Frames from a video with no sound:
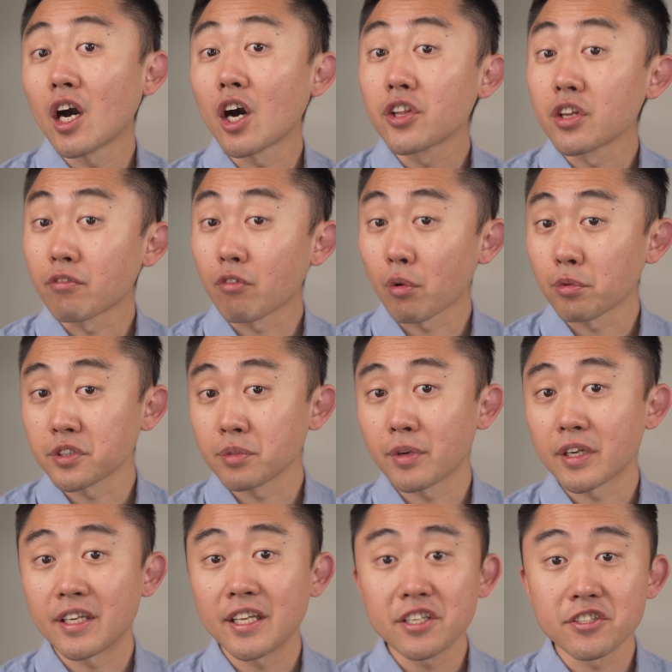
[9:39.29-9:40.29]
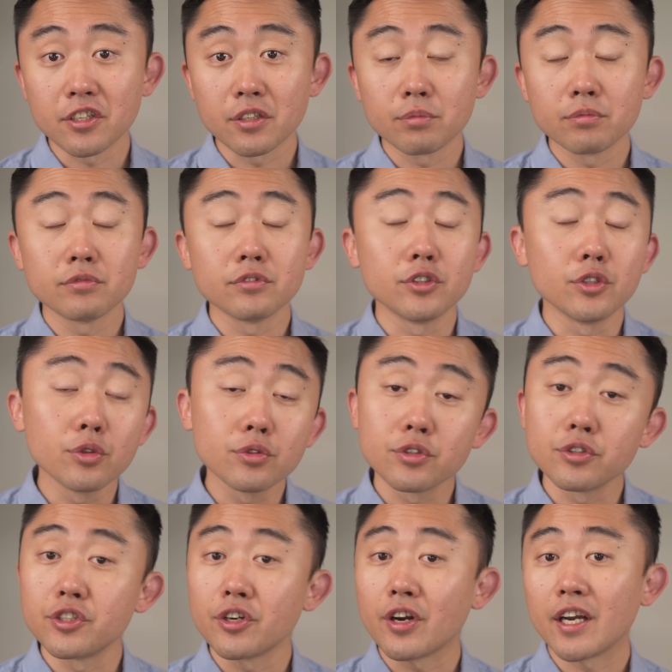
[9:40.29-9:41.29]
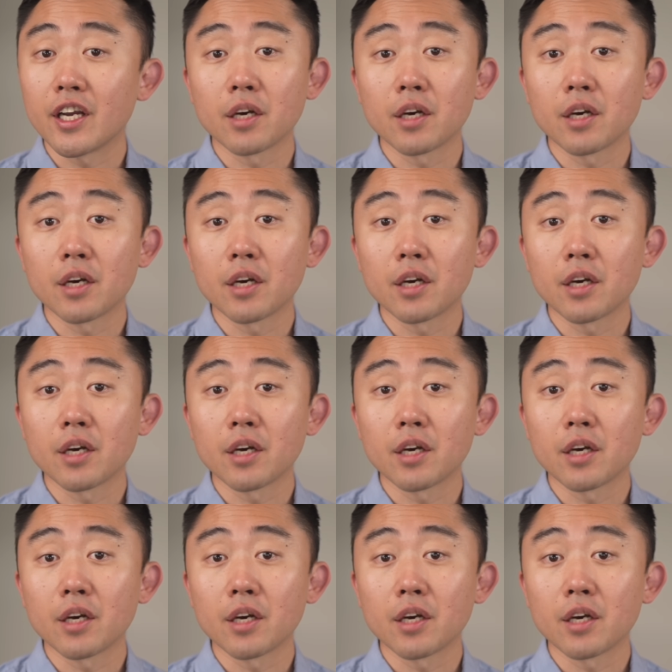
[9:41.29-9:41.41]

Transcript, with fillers: other forms of magnesium due to GI